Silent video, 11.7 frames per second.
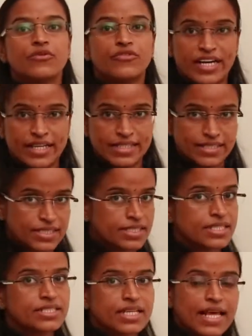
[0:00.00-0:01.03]
fire
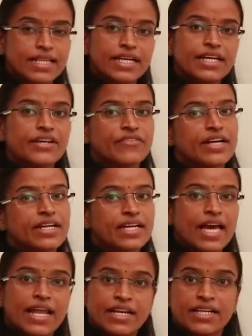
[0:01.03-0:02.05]
resistance, like that,
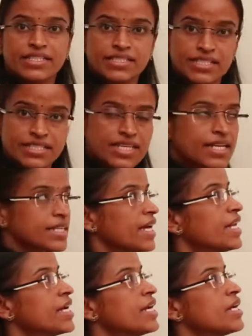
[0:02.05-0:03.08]
different characteristics are
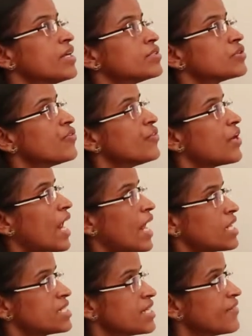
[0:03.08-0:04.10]
there. So for
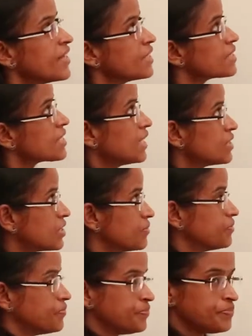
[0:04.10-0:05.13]
achieving such
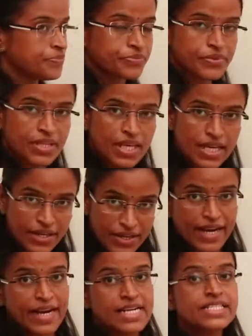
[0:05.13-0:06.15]

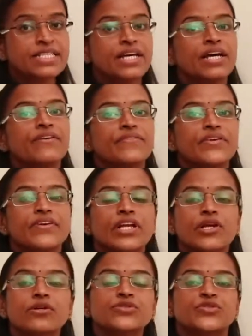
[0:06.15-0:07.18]
traits, we
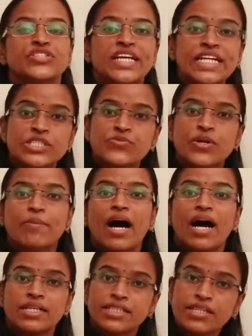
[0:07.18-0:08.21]
will use genes
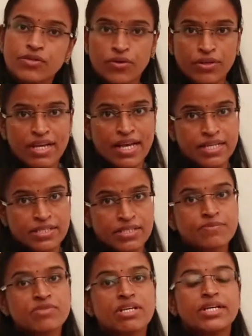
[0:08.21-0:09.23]
from other
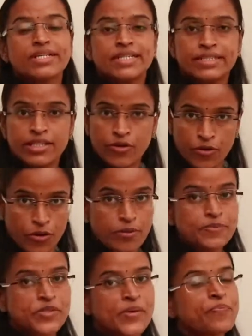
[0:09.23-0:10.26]
organisms in the
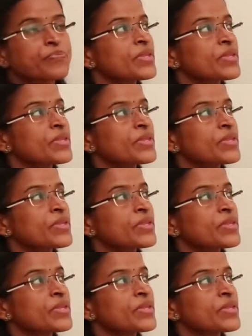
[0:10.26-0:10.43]
crops,